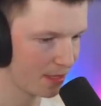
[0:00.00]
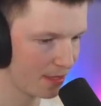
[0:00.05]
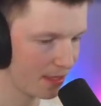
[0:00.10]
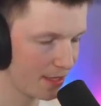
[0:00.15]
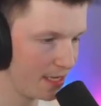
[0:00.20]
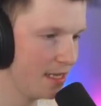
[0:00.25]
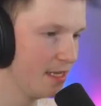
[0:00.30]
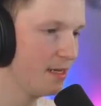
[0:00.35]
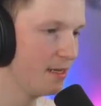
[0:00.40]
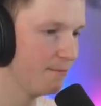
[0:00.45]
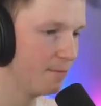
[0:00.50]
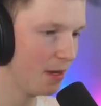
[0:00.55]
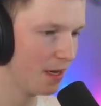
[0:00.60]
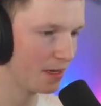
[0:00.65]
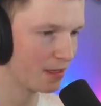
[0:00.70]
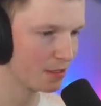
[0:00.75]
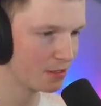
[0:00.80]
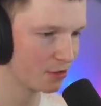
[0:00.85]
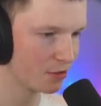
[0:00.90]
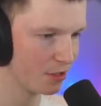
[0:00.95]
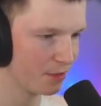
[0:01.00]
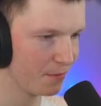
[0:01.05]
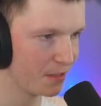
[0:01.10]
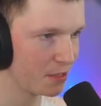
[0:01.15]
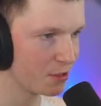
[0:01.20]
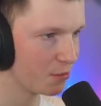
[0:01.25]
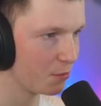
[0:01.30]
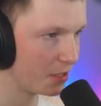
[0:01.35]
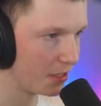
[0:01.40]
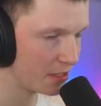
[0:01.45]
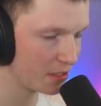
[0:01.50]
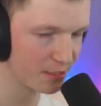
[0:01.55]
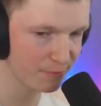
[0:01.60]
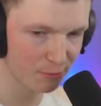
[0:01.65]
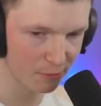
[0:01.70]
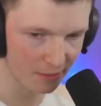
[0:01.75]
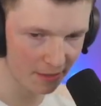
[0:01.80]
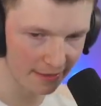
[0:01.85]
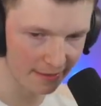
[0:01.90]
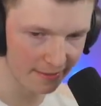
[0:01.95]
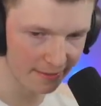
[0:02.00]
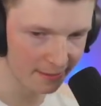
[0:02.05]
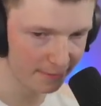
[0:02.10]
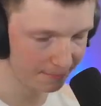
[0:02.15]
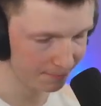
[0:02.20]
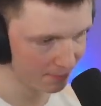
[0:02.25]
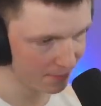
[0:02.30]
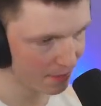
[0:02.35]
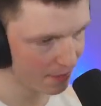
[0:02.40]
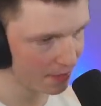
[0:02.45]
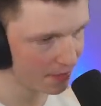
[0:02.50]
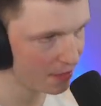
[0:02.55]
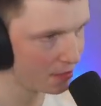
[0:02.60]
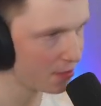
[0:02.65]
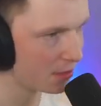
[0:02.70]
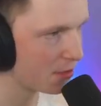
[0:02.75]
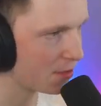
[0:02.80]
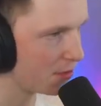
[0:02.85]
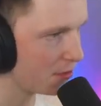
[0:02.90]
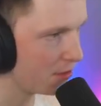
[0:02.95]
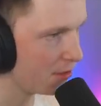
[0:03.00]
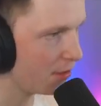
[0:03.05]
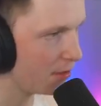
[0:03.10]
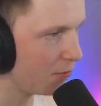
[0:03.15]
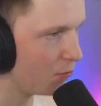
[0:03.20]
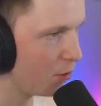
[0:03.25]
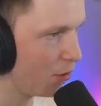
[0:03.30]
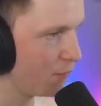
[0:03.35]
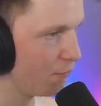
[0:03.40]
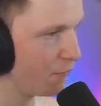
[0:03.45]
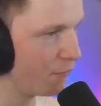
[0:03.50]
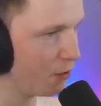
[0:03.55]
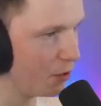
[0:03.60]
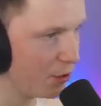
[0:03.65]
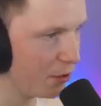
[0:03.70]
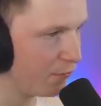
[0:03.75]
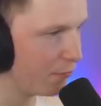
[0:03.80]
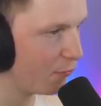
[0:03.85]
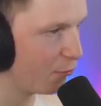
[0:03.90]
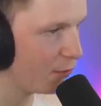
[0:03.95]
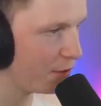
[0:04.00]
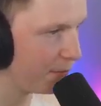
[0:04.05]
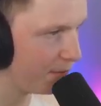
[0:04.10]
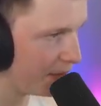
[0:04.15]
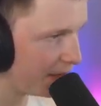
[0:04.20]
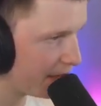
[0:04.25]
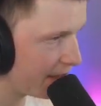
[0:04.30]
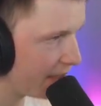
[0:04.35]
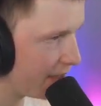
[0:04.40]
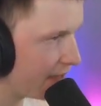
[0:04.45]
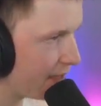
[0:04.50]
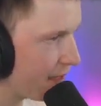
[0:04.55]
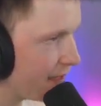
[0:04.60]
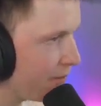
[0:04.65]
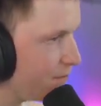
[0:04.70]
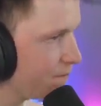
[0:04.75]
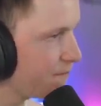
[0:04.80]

Katie pilot's going to be doing Innsbruck later. So 134 to beat Katie.